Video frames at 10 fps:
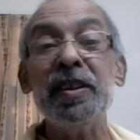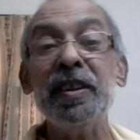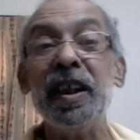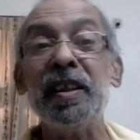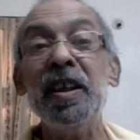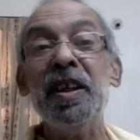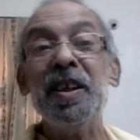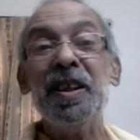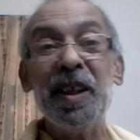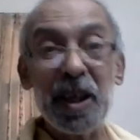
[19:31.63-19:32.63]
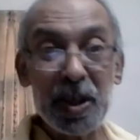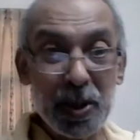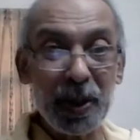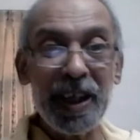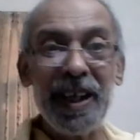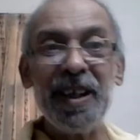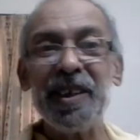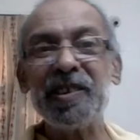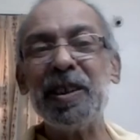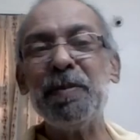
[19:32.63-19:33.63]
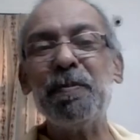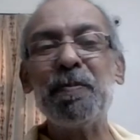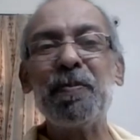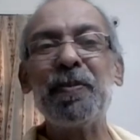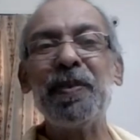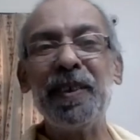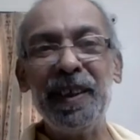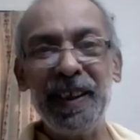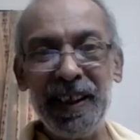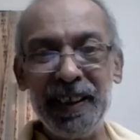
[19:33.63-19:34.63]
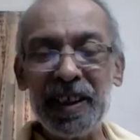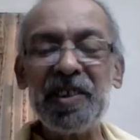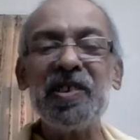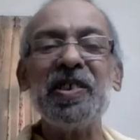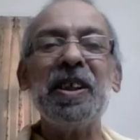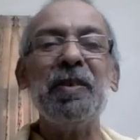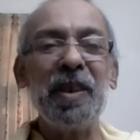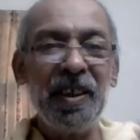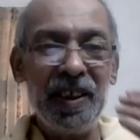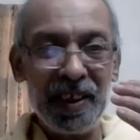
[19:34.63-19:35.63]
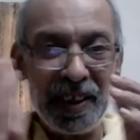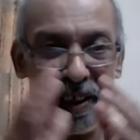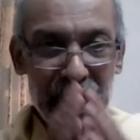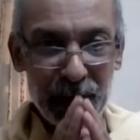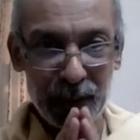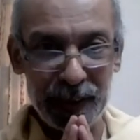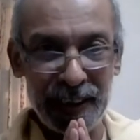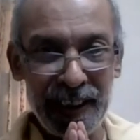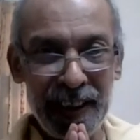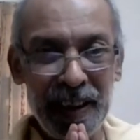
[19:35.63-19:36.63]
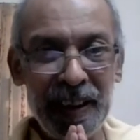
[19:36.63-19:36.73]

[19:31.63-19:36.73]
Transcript: that Arjuna had asked him. And that is our reading for the day.